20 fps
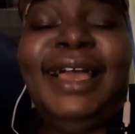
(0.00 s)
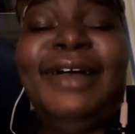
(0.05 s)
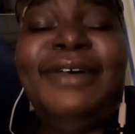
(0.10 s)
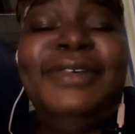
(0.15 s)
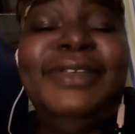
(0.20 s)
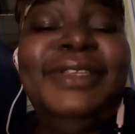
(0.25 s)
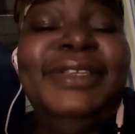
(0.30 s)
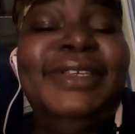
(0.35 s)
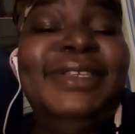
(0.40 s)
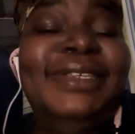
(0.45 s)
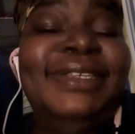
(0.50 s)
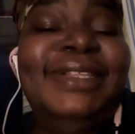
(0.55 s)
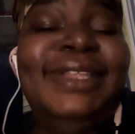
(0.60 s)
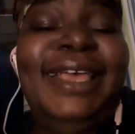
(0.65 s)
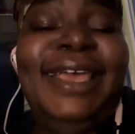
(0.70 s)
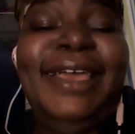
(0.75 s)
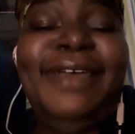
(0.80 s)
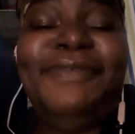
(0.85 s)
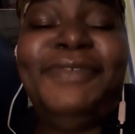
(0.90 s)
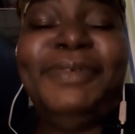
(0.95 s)
I was just
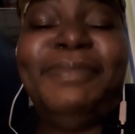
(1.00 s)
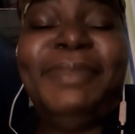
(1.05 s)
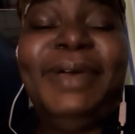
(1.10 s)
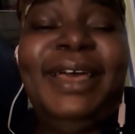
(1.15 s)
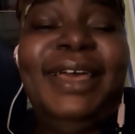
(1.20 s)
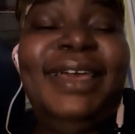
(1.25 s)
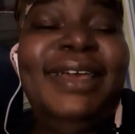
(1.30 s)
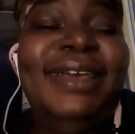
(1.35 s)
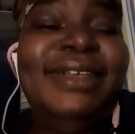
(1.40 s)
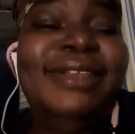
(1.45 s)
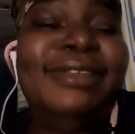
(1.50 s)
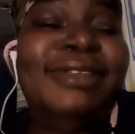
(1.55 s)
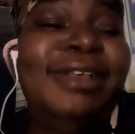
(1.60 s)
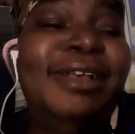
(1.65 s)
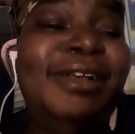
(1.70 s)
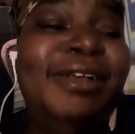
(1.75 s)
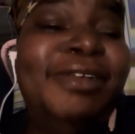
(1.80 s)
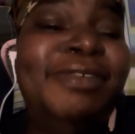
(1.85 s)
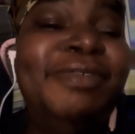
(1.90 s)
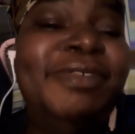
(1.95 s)
laughing my ass
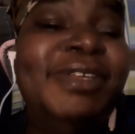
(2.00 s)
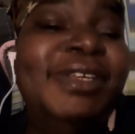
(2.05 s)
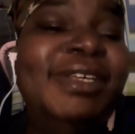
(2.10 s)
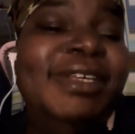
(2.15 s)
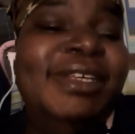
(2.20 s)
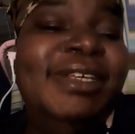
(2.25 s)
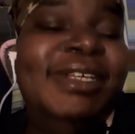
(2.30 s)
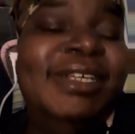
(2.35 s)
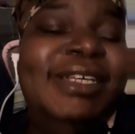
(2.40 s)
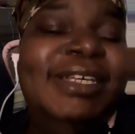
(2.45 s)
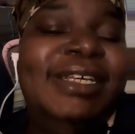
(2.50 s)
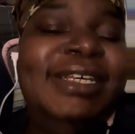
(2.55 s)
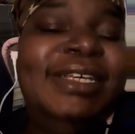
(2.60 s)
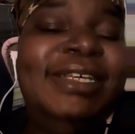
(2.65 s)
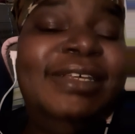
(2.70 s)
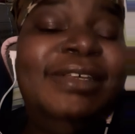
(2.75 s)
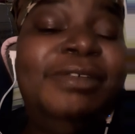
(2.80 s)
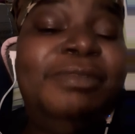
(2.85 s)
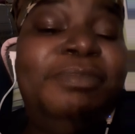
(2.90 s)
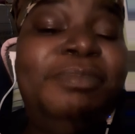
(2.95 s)
off.
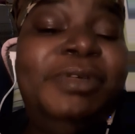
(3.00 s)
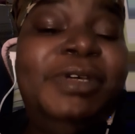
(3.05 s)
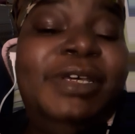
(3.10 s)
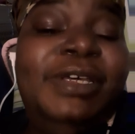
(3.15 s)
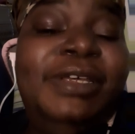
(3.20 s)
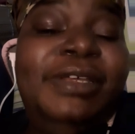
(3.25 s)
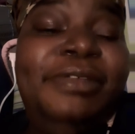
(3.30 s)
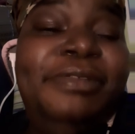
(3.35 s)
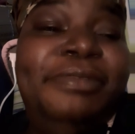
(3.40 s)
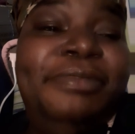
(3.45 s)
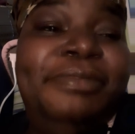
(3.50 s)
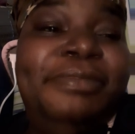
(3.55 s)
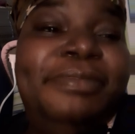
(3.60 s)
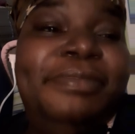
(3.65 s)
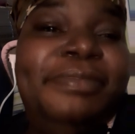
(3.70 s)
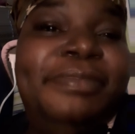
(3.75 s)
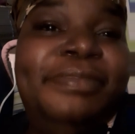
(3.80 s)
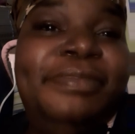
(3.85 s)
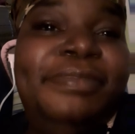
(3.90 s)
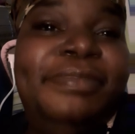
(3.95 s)
But,
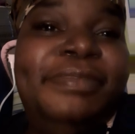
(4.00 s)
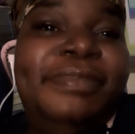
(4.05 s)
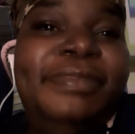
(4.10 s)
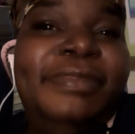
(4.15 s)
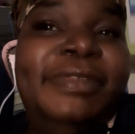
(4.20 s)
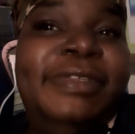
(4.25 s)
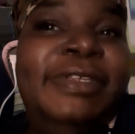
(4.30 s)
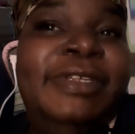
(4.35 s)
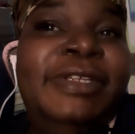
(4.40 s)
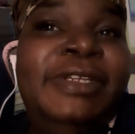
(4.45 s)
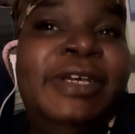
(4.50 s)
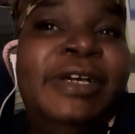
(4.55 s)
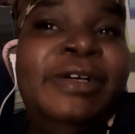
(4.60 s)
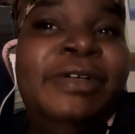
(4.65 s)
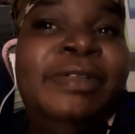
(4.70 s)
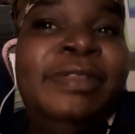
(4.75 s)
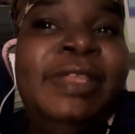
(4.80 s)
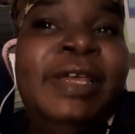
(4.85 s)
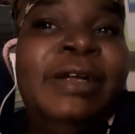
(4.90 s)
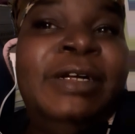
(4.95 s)
you
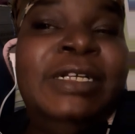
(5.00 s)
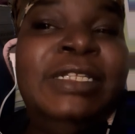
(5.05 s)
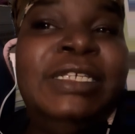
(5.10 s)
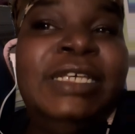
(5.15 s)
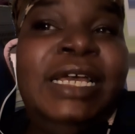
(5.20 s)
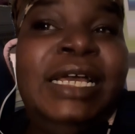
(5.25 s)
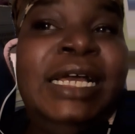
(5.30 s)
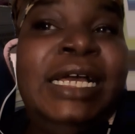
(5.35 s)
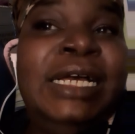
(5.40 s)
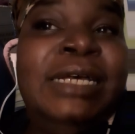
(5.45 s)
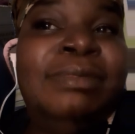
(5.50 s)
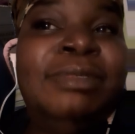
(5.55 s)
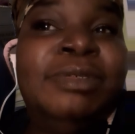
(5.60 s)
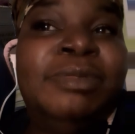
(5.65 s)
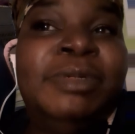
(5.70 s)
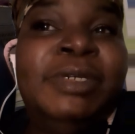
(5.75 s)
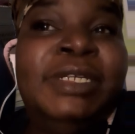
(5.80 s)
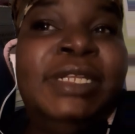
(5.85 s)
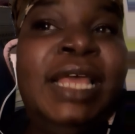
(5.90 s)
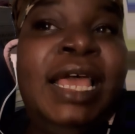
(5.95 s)
know, there are times
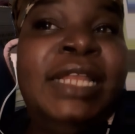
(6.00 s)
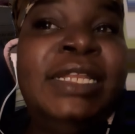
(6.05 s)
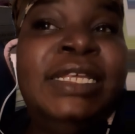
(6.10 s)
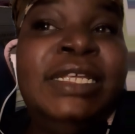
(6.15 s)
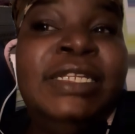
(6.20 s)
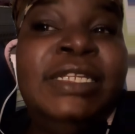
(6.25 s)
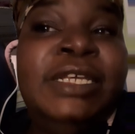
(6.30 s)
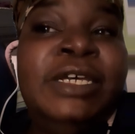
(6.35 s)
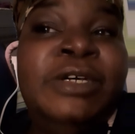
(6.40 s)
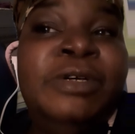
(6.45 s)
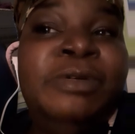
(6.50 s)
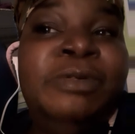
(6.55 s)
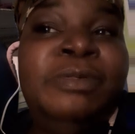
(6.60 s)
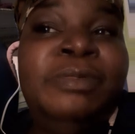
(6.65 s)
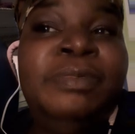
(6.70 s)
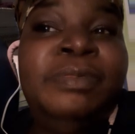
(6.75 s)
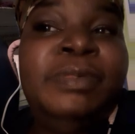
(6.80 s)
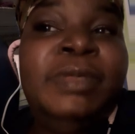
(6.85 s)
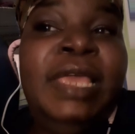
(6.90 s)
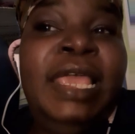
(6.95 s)
when I didn't
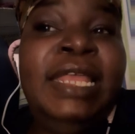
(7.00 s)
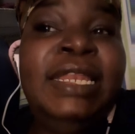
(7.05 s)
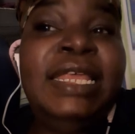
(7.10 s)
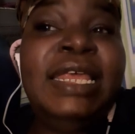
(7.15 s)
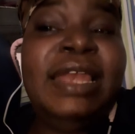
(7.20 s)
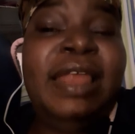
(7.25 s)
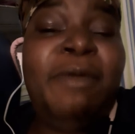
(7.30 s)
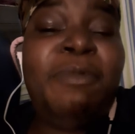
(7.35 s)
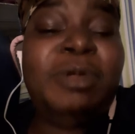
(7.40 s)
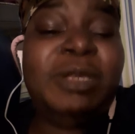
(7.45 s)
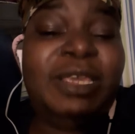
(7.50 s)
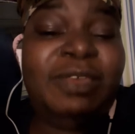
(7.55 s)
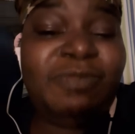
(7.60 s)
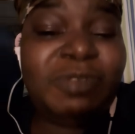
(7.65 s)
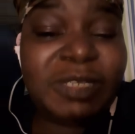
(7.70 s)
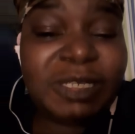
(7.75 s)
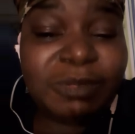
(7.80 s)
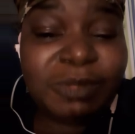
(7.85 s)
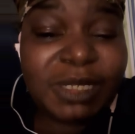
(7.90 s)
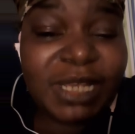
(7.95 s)
know. And then there were
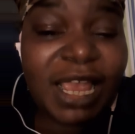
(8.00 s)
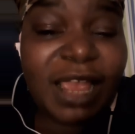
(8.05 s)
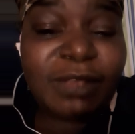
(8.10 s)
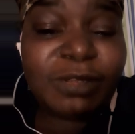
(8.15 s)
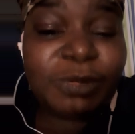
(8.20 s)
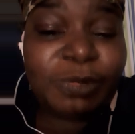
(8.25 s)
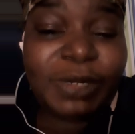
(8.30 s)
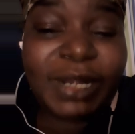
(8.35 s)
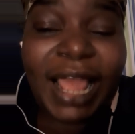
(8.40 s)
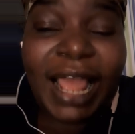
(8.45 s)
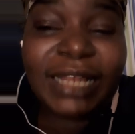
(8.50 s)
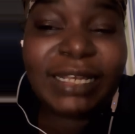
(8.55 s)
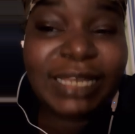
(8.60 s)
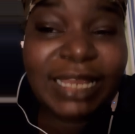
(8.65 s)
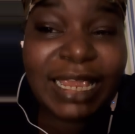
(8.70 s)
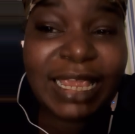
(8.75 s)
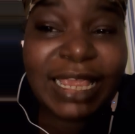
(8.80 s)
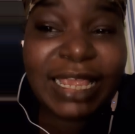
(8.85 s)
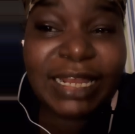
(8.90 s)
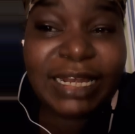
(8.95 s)
even some times when I
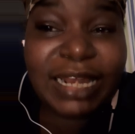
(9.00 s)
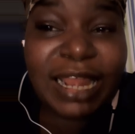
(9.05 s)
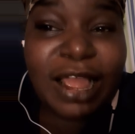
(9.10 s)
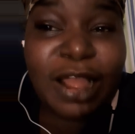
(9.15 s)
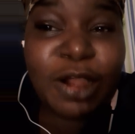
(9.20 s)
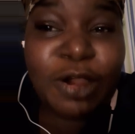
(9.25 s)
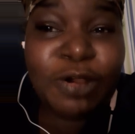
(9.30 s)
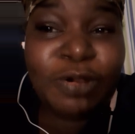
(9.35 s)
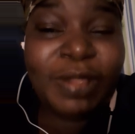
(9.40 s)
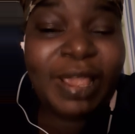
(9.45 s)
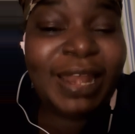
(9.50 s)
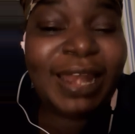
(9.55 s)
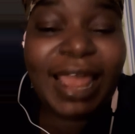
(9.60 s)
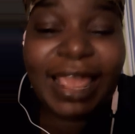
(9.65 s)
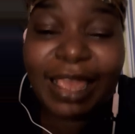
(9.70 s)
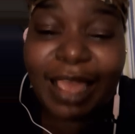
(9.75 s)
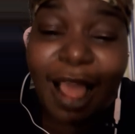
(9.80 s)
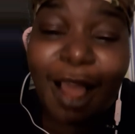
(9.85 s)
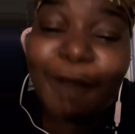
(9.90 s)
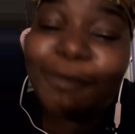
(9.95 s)
did know and
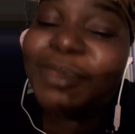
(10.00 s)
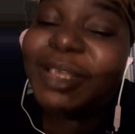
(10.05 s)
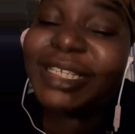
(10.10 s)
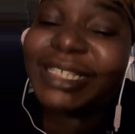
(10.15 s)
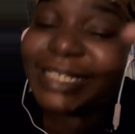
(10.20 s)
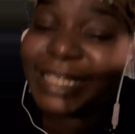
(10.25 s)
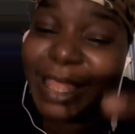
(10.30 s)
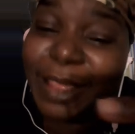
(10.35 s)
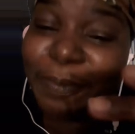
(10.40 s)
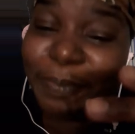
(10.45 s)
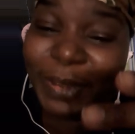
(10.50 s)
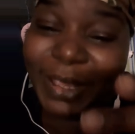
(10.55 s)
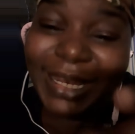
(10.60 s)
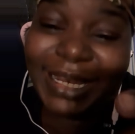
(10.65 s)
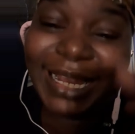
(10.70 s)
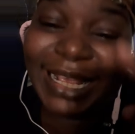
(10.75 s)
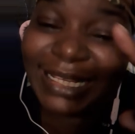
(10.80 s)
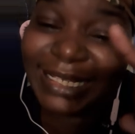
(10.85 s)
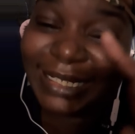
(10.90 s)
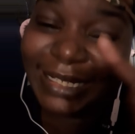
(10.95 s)
they caught me
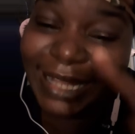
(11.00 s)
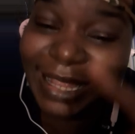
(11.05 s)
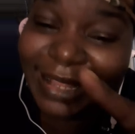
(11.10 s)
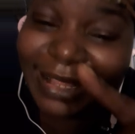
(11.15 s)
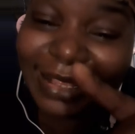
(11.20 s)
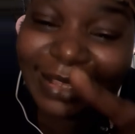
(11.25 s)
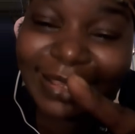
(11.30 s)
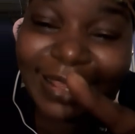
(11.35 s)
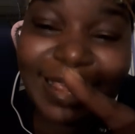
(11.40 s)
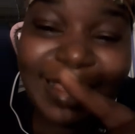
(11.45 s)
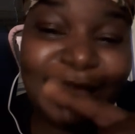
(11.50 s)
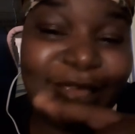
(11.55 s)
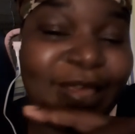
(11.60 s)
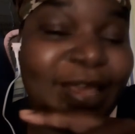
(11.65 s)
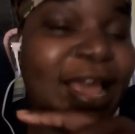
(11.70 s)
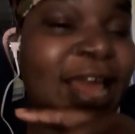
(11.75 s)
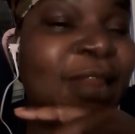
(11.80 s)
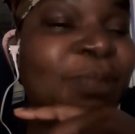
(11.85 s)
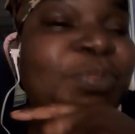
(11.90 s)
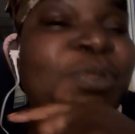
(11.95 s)
slipping. That's another thing you
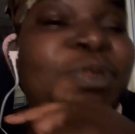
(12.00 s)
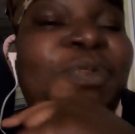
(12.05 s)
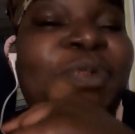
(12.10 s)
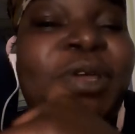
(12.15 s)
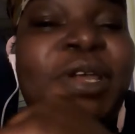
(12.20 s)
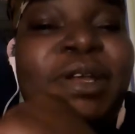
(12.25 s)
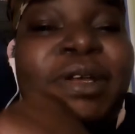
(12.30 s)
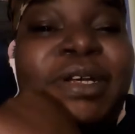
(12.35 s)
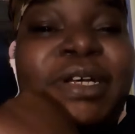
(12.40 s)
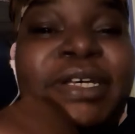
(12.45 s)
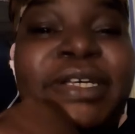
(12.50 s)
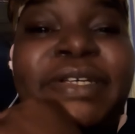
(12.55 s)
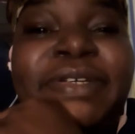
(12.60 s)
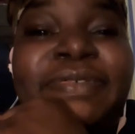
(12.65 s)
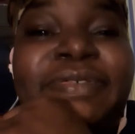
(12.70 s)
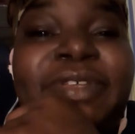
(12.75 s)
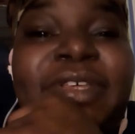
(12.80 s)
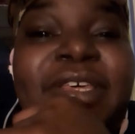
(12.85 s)
got to be aware of.